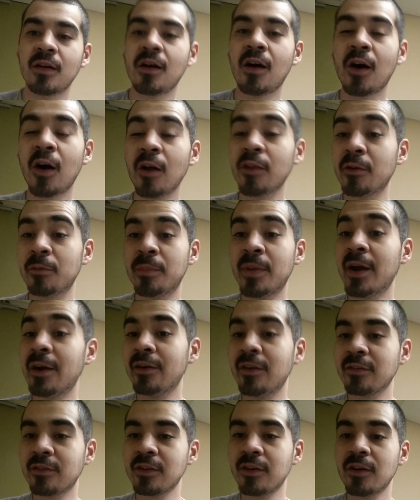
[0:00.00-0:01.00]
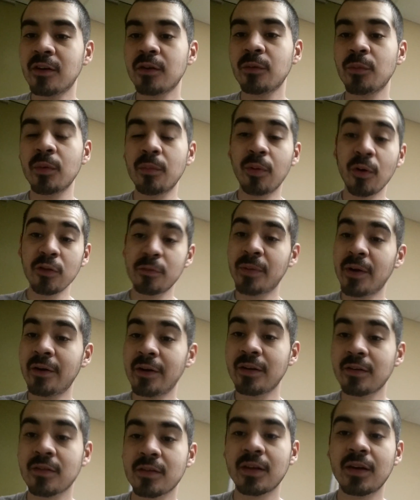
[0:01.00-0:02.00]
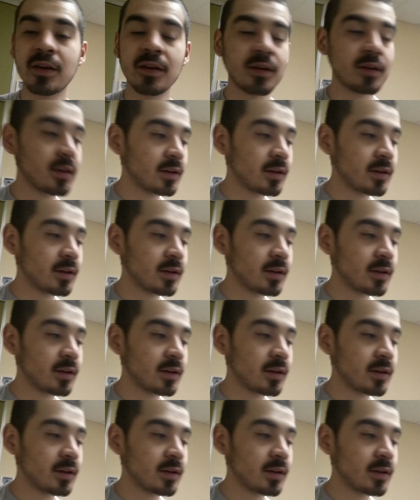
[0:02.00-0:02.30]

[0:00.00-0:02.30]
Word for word: other parents, you know, with both parents, and,